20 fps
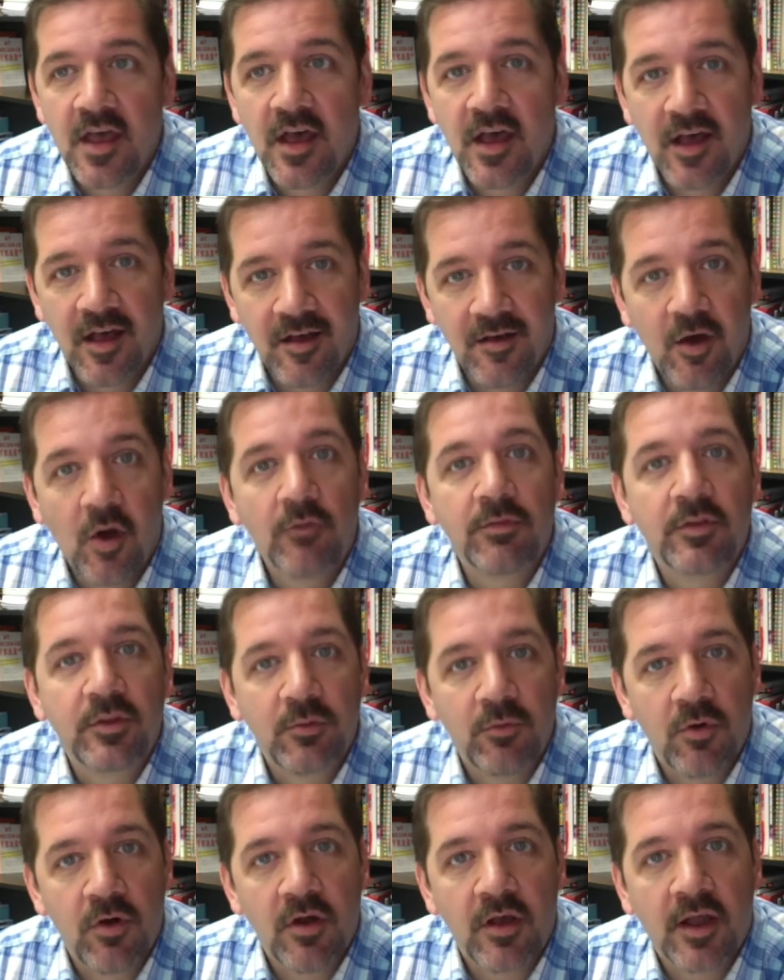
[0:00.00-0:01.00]
Hopefully
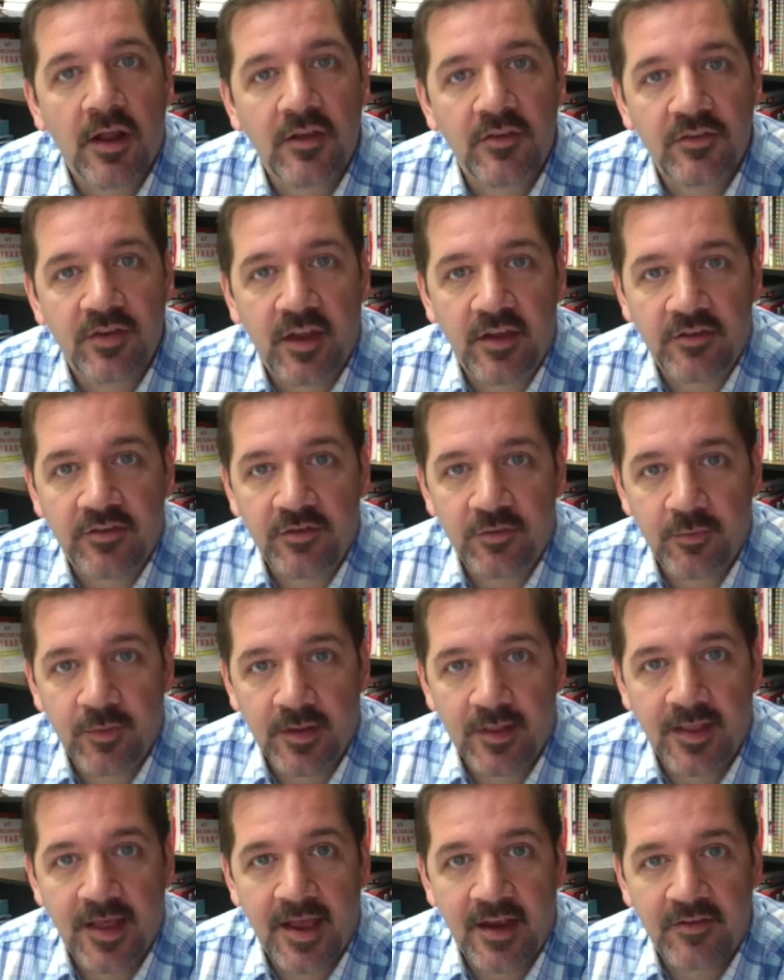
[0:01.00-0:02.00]
you all got a chance to
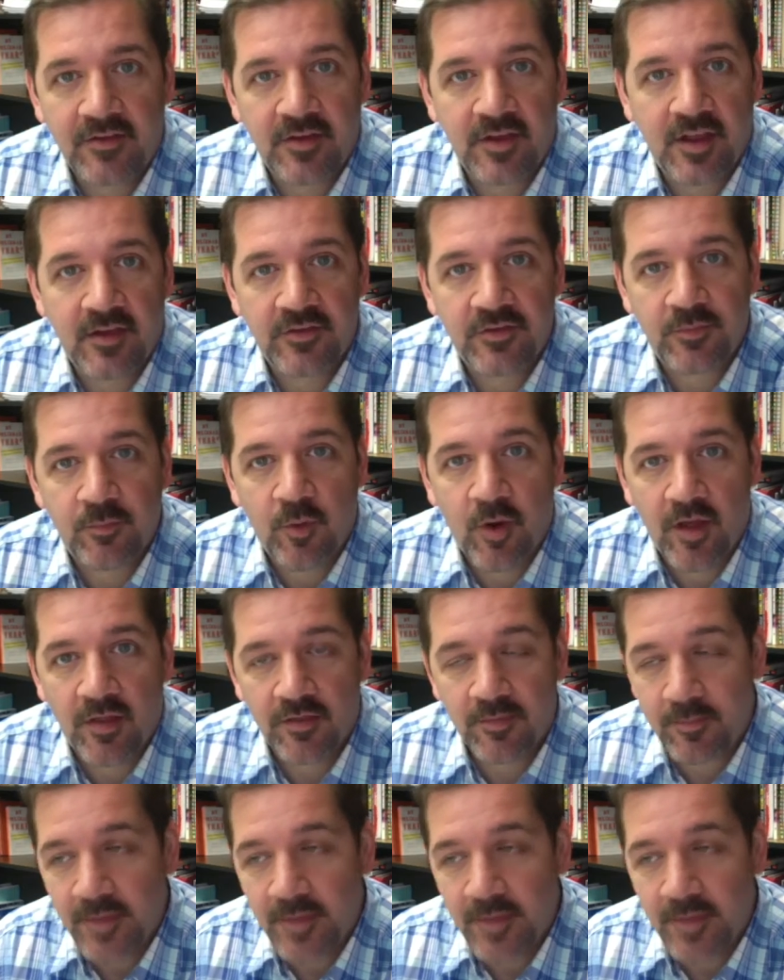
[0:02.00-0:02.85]
relax and catch your breath.